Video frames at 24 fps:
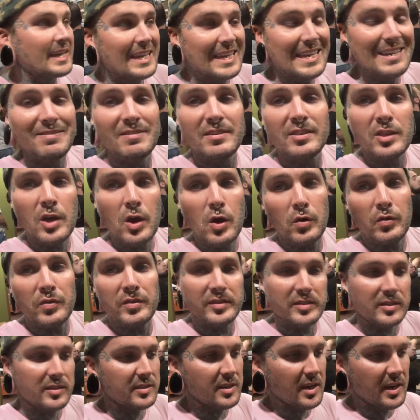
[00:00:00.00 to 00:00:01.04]
Even though this
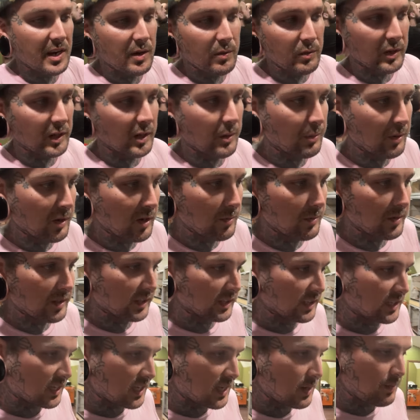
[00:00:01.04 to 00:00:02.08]
is not how we're gonna permanently
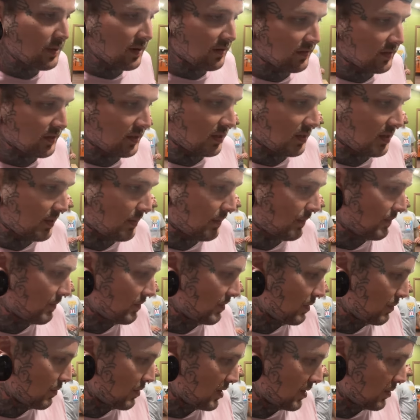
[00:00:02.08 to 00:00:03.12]
keep everything,
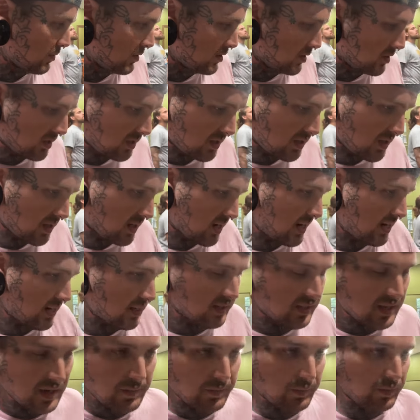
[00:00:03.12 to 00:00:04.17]
but we're just gonna kind of
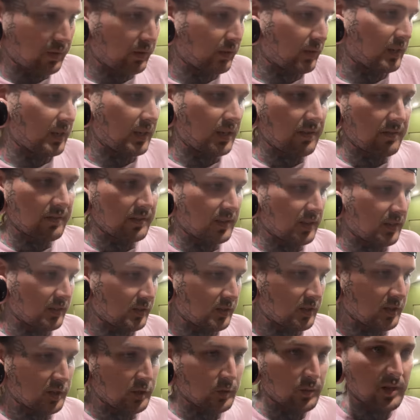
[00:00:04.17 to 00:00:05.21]
temporarily get everything
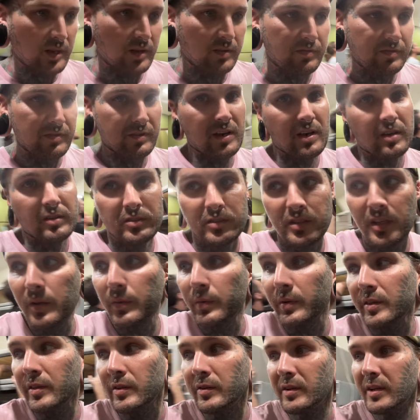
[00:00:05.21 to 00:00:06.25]
situated for now, so that
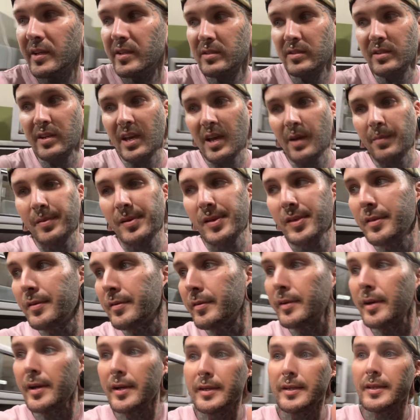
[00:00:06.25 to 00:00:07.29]
way they're nice and happy and they're
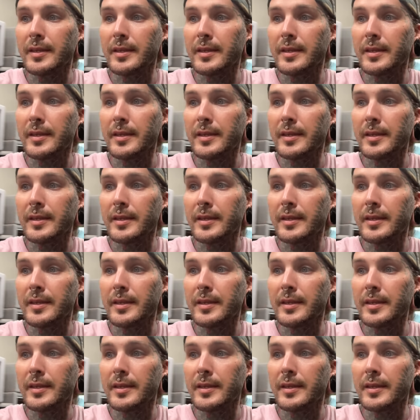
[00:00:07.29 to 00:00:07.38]
not in